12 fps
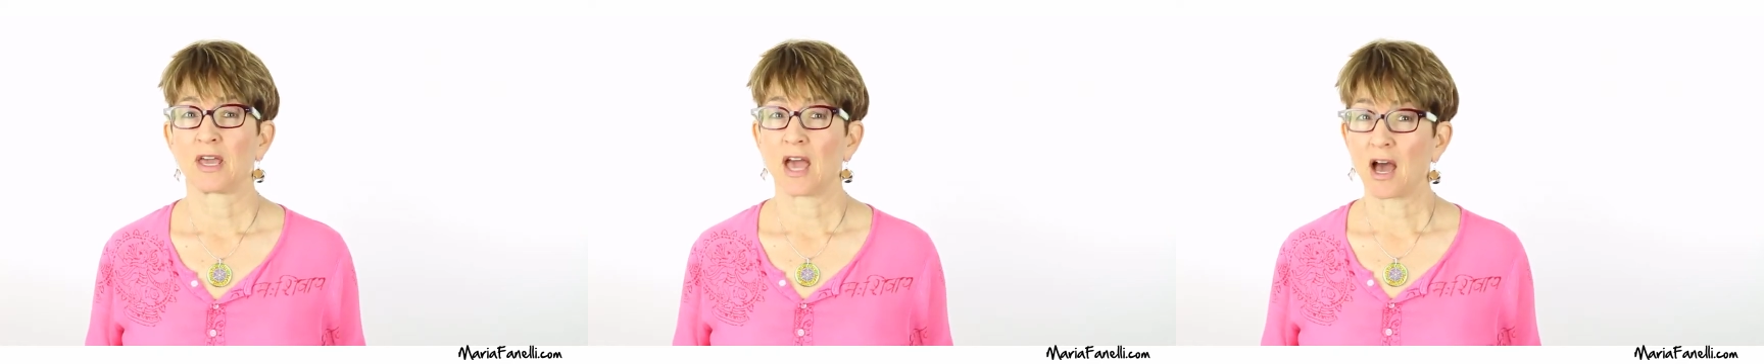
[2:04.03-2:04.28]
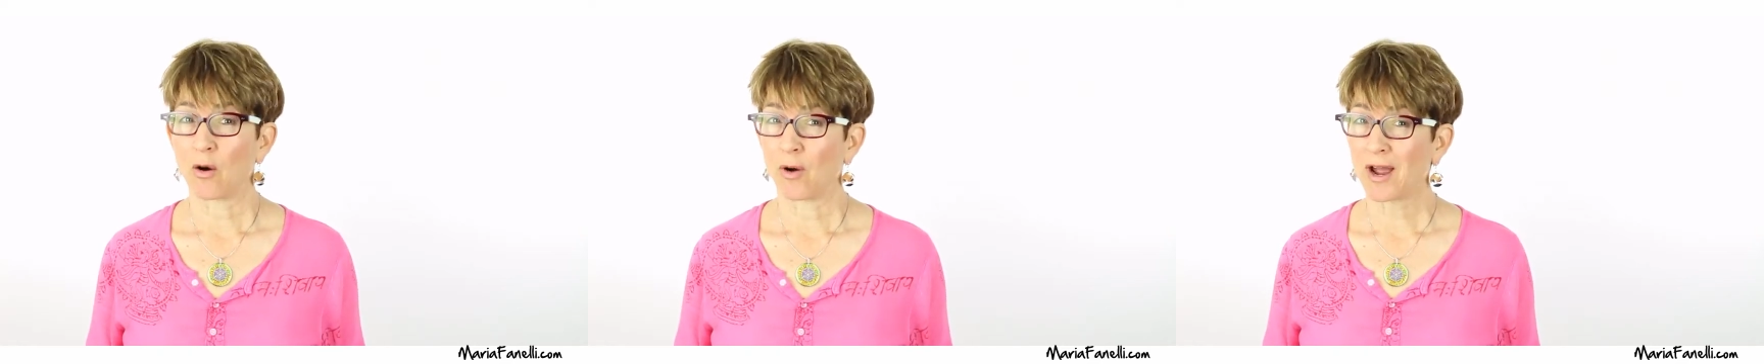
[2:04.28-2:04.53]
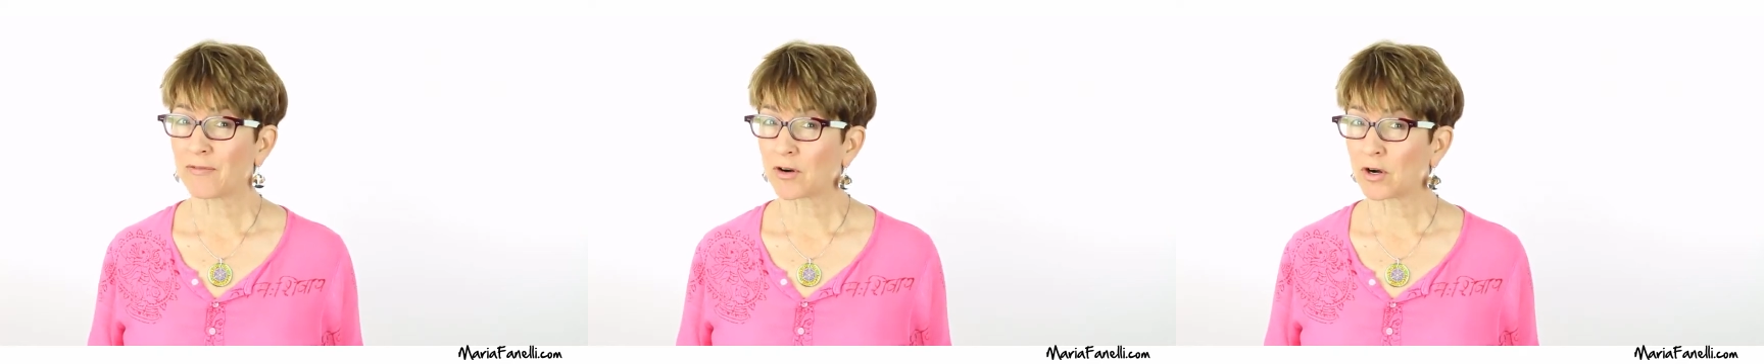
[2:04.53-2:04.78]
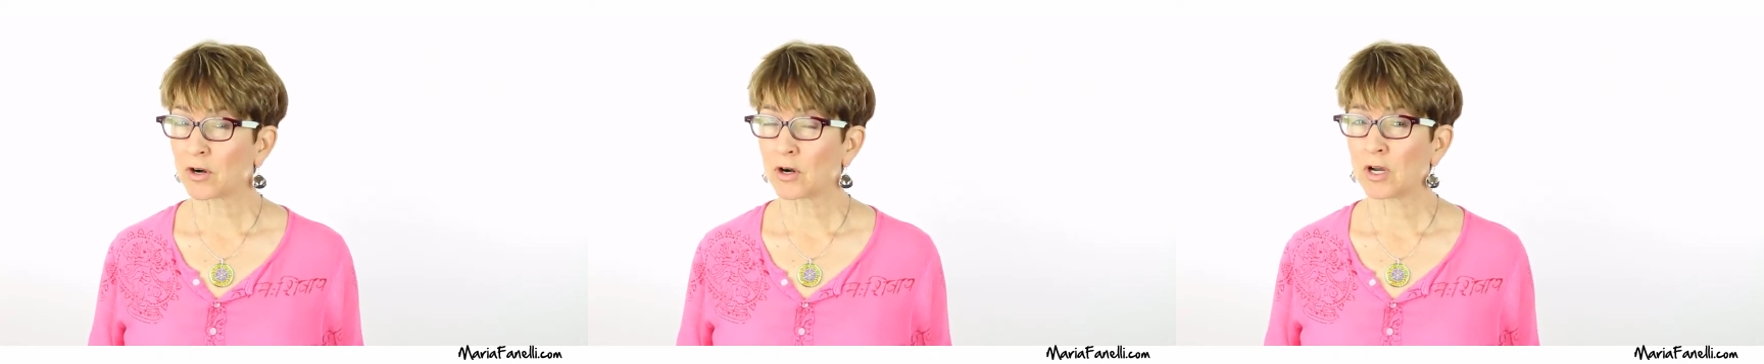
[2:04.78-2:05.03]

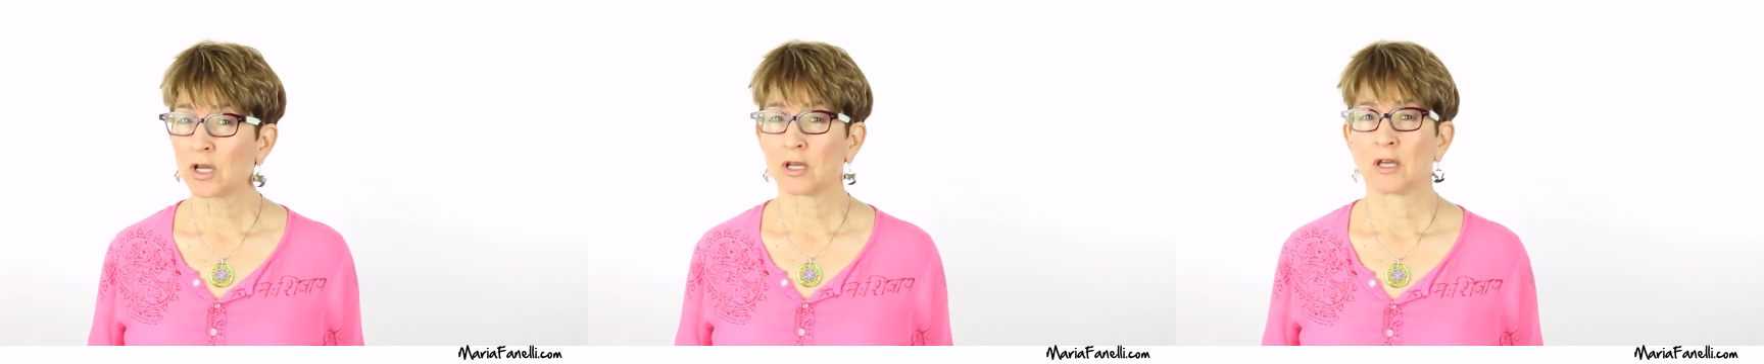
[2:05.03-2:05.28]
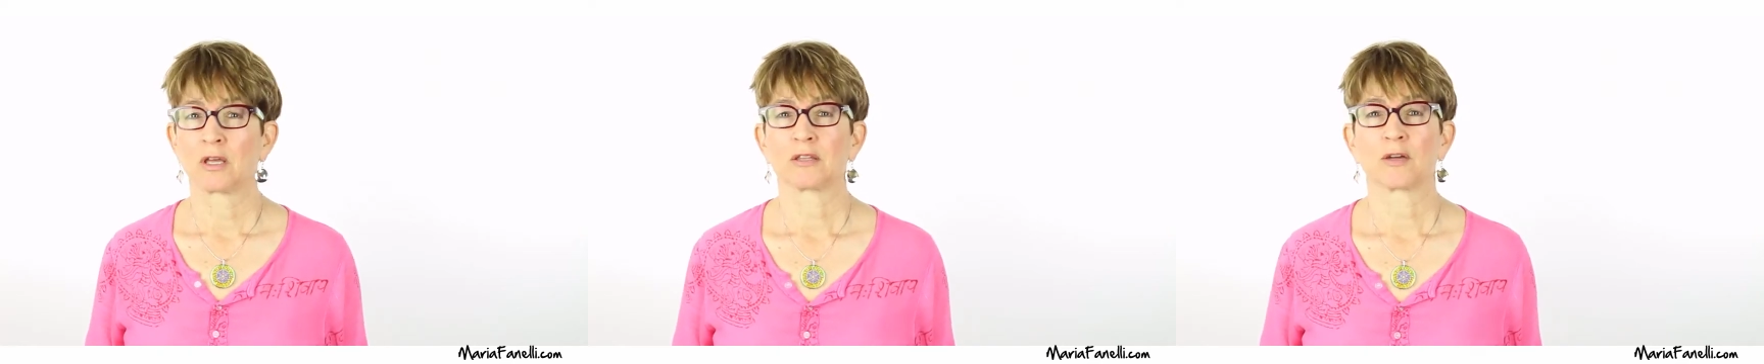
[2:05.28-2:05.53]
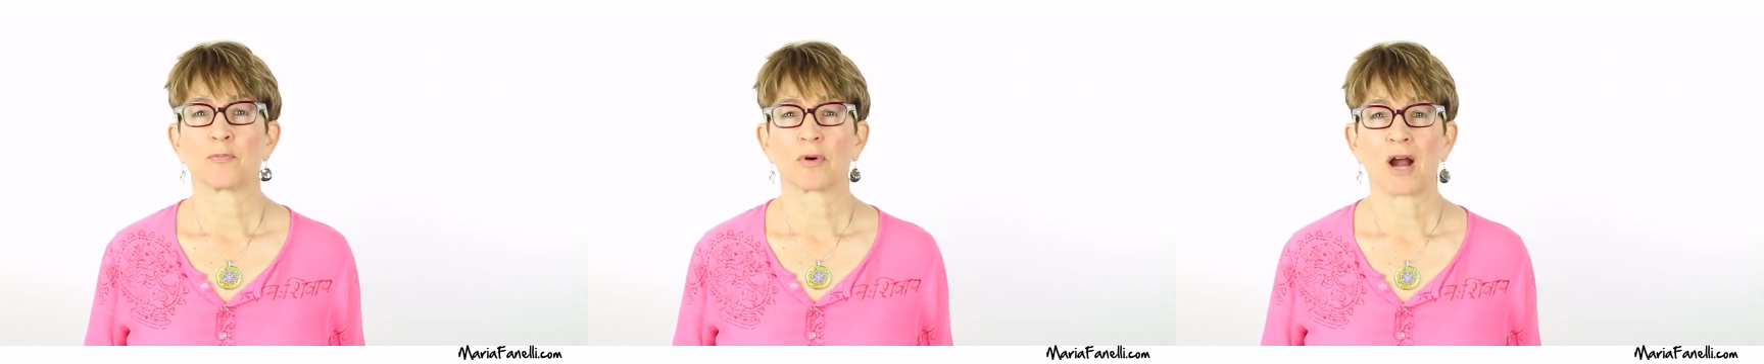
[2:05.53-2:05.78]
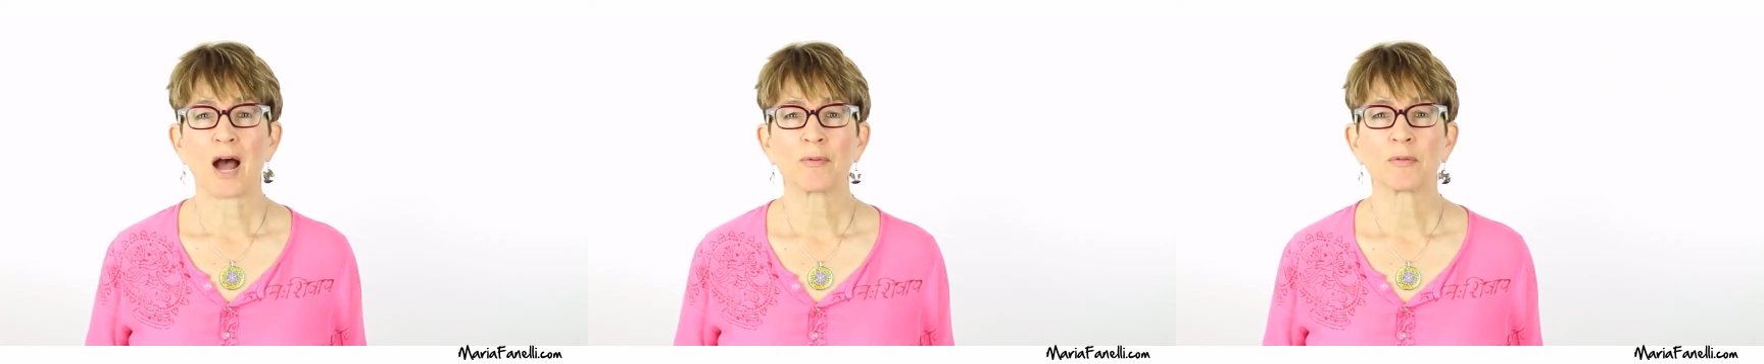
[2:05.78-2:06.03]
However, the
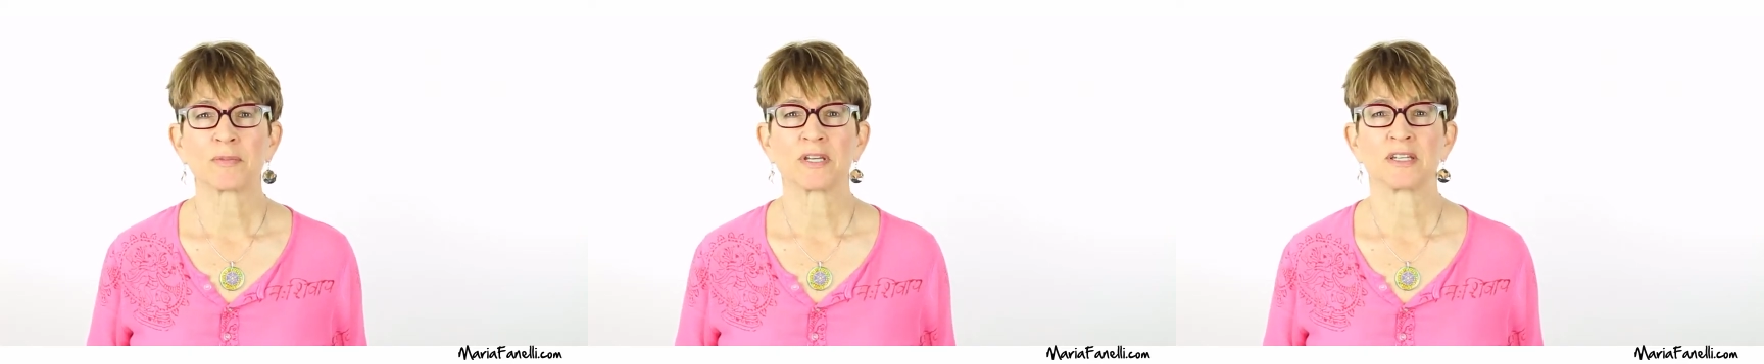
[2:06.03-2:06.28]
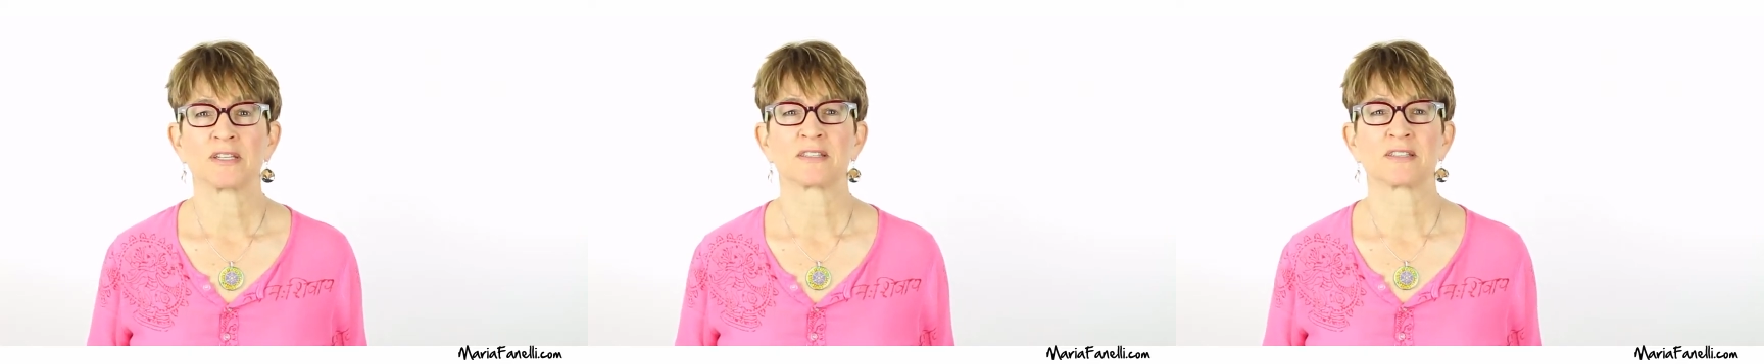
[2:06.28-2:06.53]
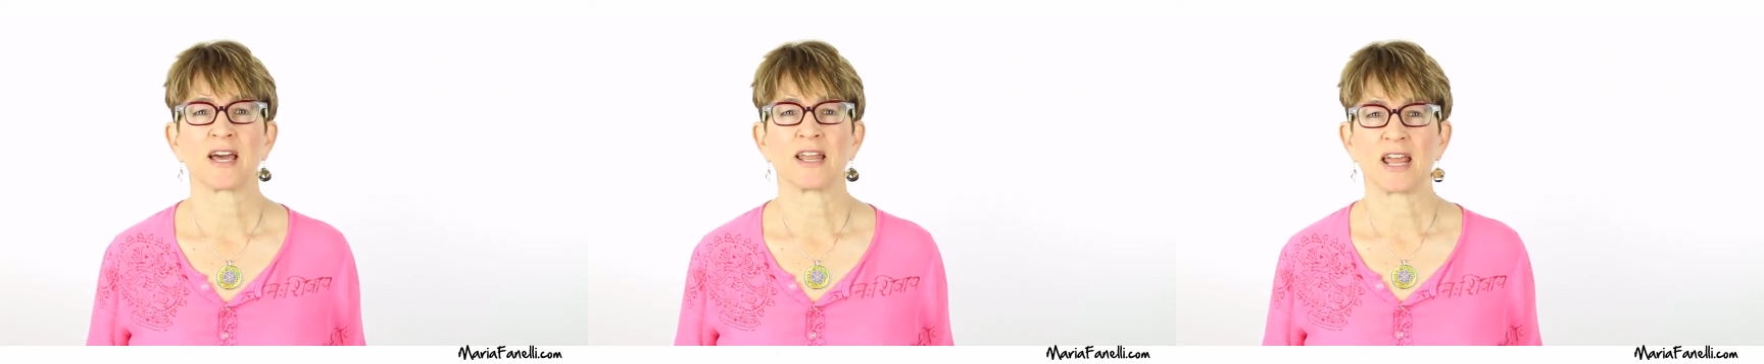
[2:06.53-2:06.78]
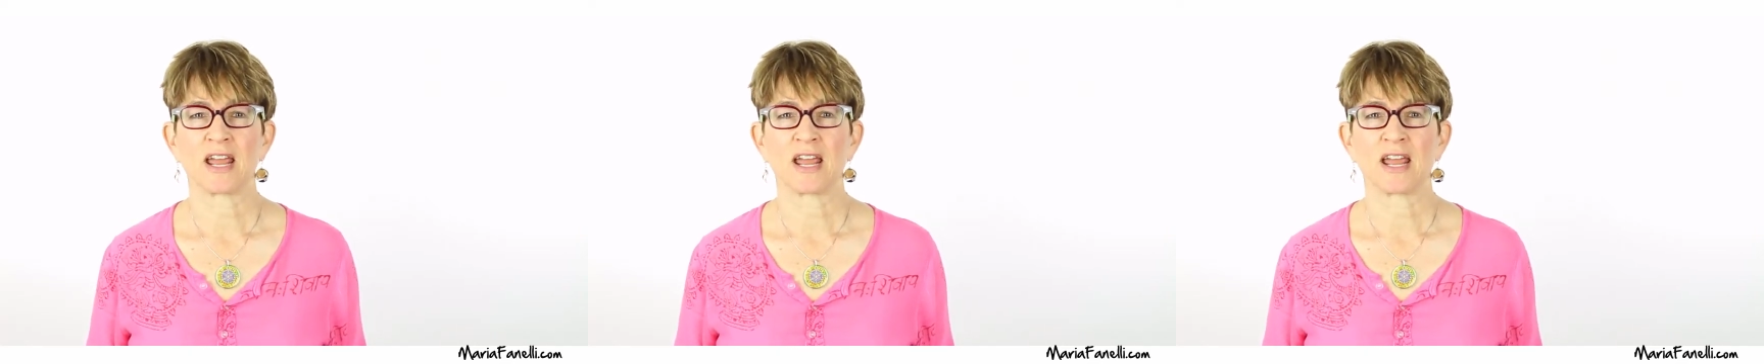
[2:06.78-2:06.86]
problem is that